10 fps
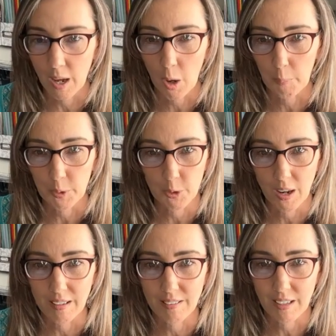to help you
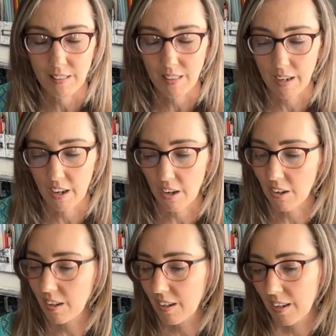guys get there
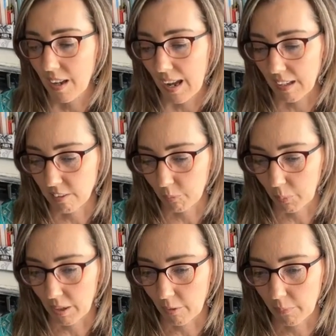as
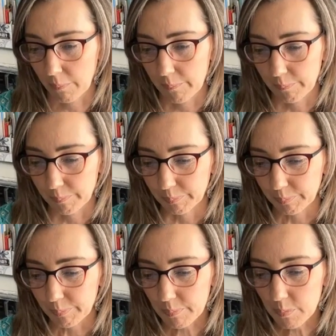well.
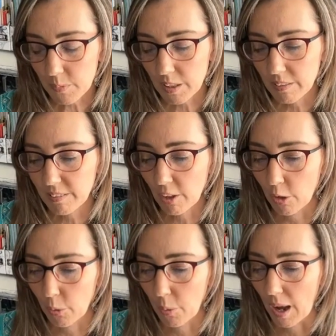
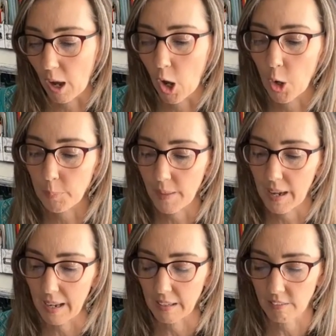So I hope
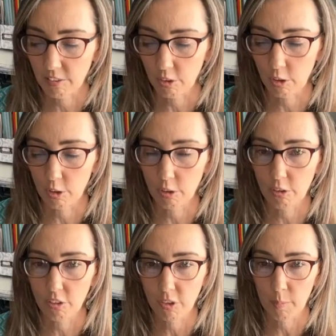that
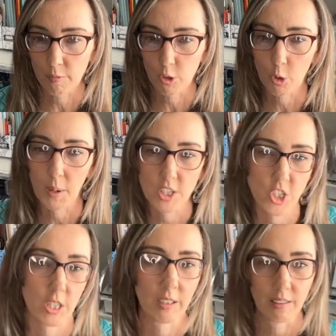answers some of your
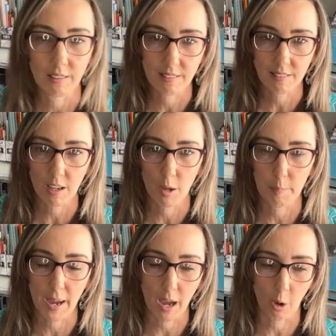questions
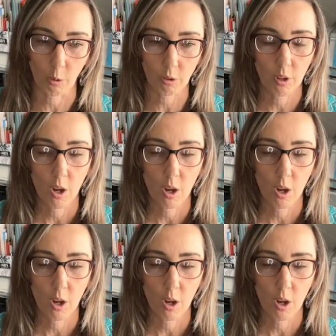about